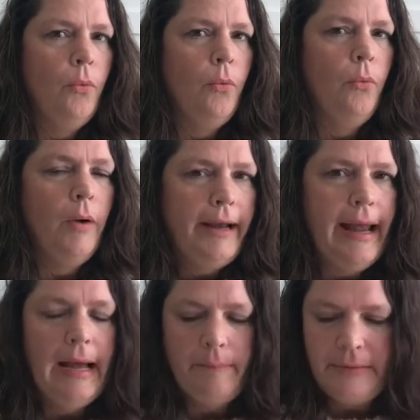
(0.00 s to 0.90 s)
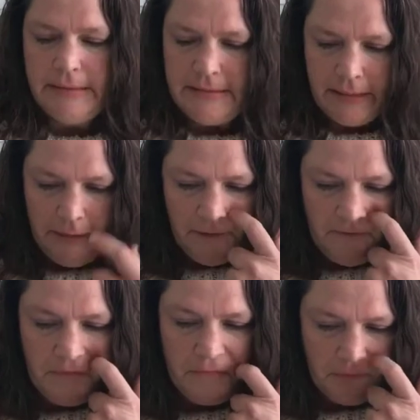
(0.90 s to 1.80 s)
what happens
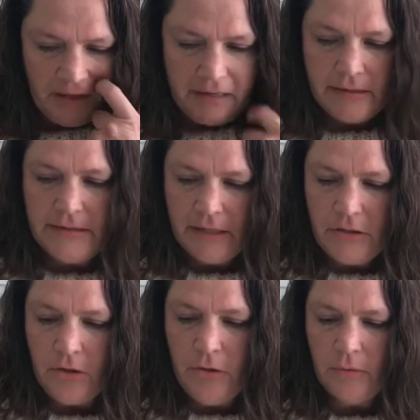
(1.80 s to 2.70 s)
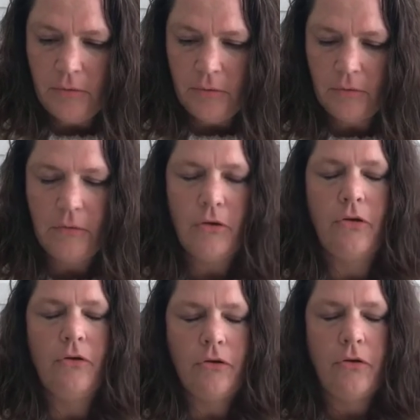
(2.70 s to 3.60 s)
if, like I said,
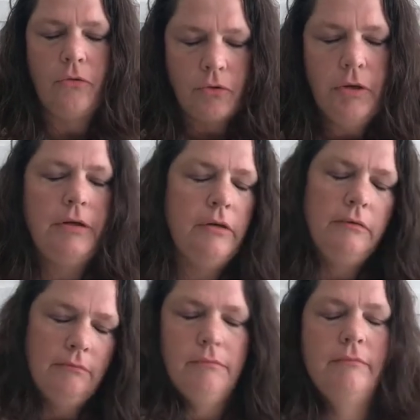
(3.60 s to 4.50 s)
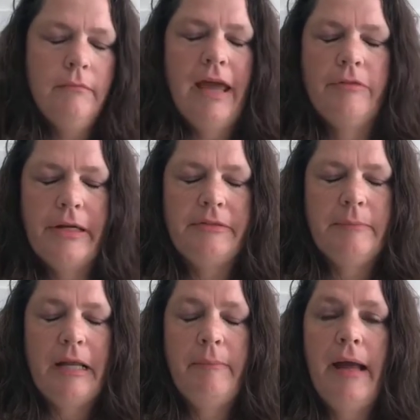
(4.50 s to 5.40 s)
you couldn't ever get the
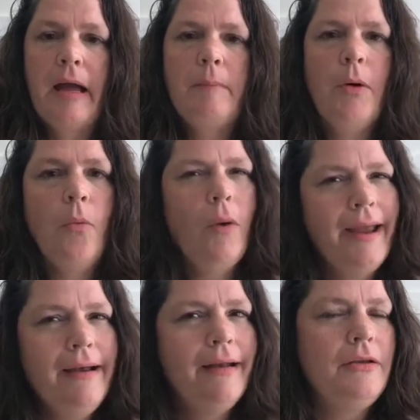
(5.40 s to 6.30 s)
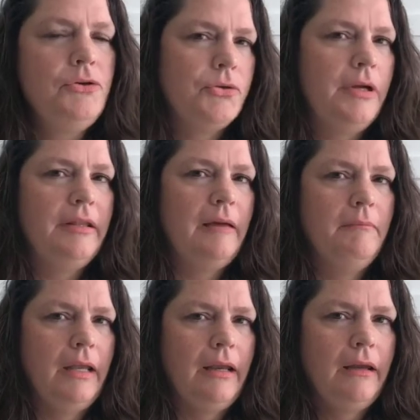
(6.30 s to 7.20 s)
money back, but why not enjoy that
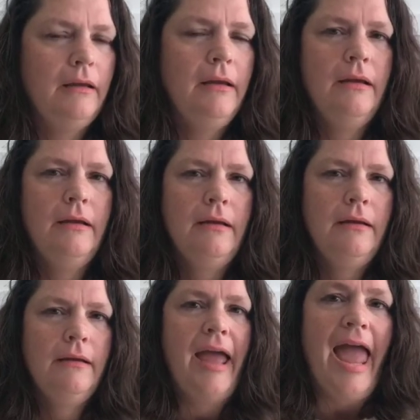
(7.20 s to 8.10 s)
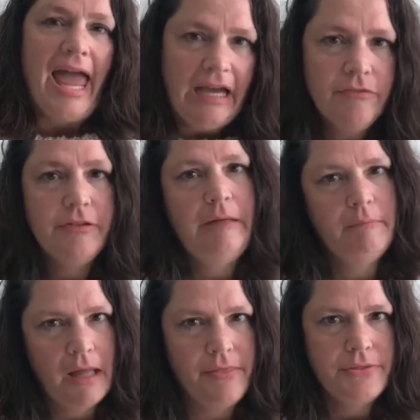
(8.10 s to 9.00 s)
money every
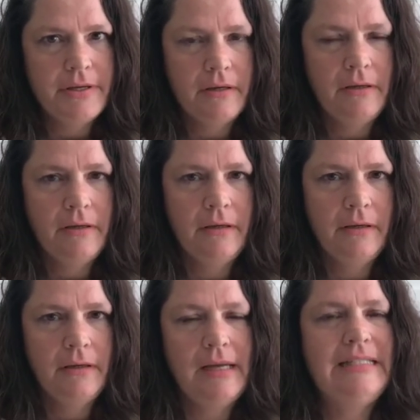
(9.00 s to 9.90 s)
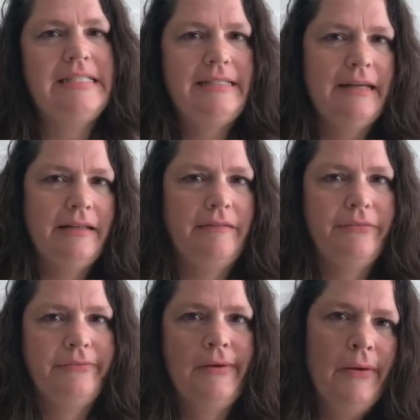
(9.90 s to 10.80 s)
month instead of